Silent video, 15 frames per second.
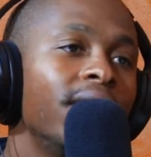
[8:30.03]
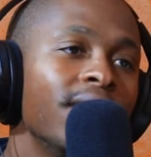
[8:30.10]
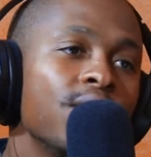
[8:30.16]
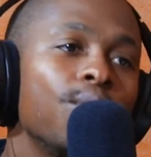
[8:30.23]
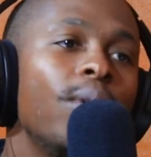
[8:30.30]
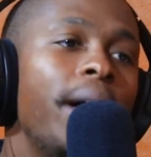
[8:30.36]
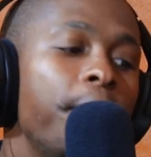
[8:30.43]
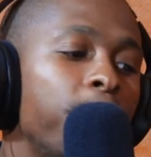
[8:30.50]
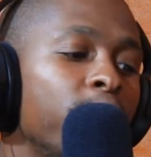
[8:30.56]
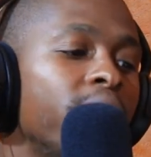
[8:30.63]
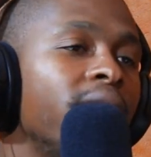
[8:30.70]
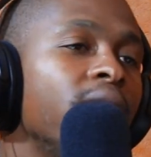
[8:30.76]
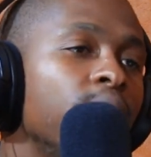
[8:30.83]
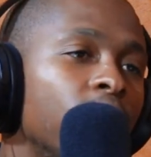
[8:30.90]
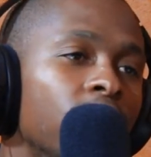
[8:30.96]
This is why
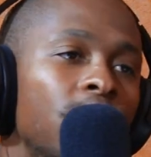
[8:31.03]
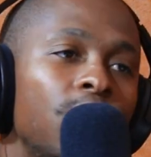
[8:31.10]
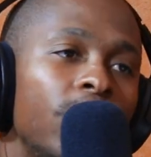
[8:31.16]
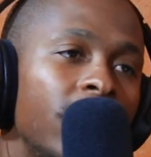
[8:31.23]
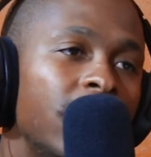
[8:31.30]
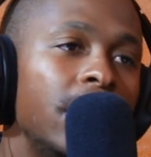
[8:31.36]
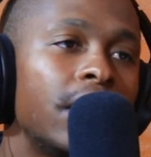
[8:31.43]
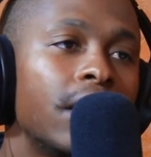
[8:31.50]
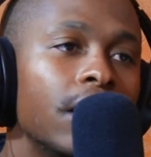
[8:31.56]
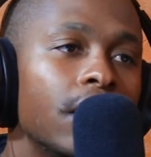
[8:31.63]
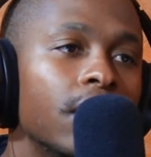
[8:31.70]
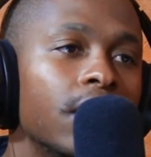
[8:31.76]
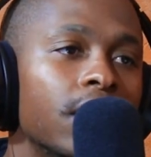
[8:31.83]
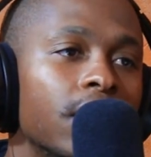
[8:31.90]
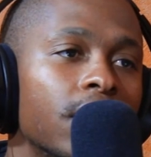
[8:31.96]
Putin won't do anything
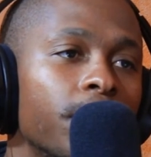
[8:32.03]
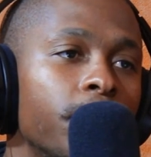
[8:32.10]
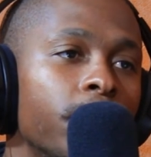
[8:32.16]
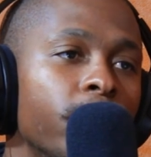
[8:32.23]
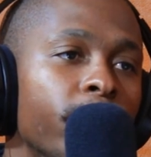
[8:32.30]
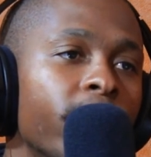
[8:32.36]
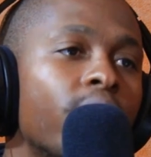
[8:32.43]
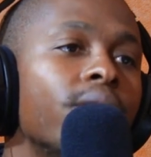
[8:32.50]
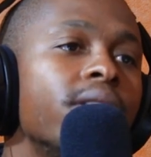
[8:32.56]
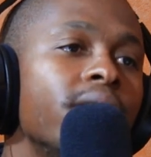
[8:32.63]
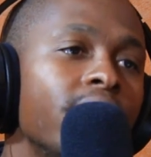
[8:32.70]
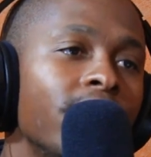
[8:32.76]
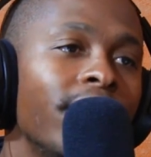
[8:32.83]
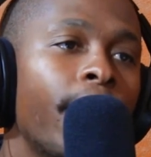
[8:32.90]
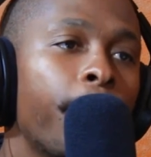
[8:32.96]
because
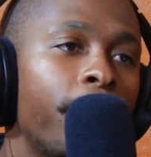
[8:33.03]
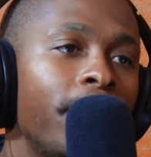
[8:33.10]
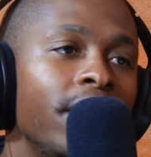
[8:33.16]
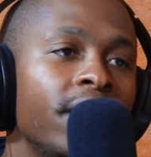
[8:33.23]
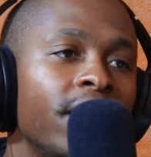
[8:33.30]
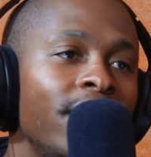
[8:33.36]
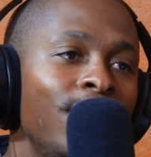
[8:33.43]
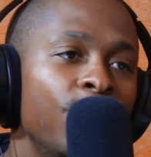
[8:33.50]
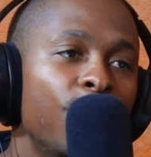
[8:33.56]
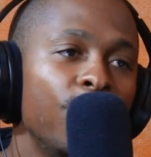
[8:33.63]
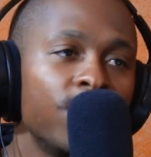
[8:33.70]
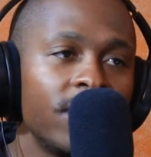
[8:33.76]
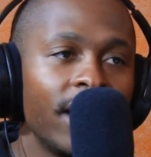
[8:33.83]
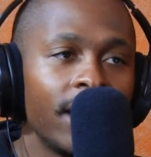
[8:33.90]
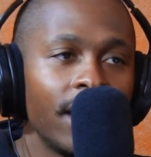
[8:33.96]
he he, appre- he
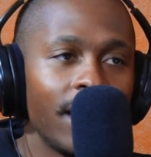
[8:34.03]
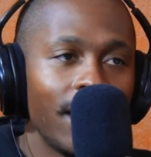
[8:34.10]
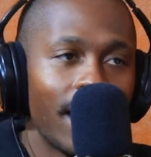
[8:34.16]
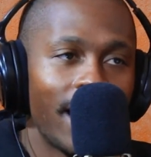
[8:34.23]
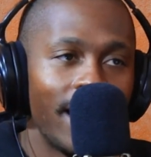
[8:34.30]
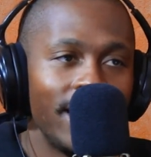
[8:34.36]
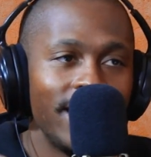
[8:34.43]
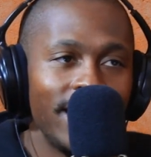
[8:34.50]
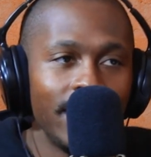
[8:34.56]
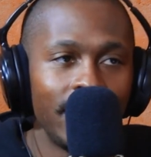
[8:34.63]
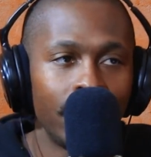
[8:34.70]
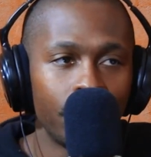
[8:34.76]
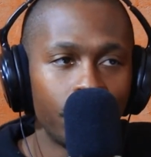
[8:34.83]
knows that I need